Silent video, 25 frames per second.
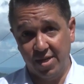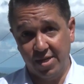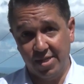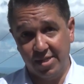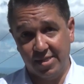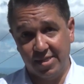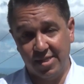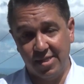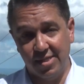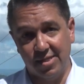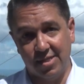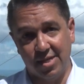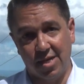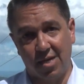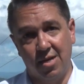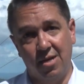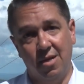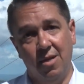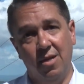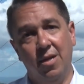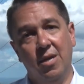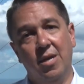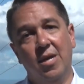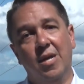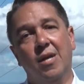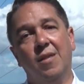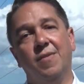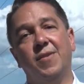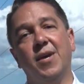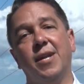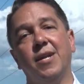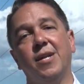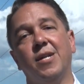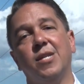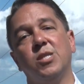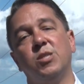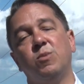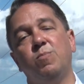rainy season,
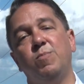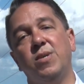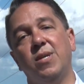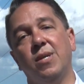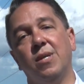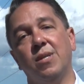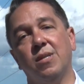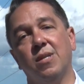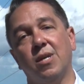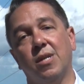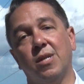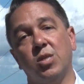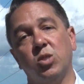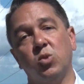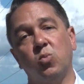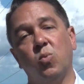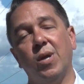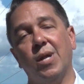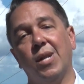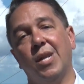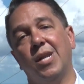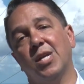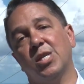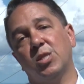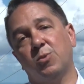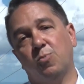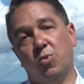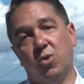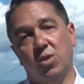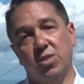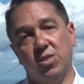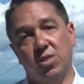that it is being done as quickly as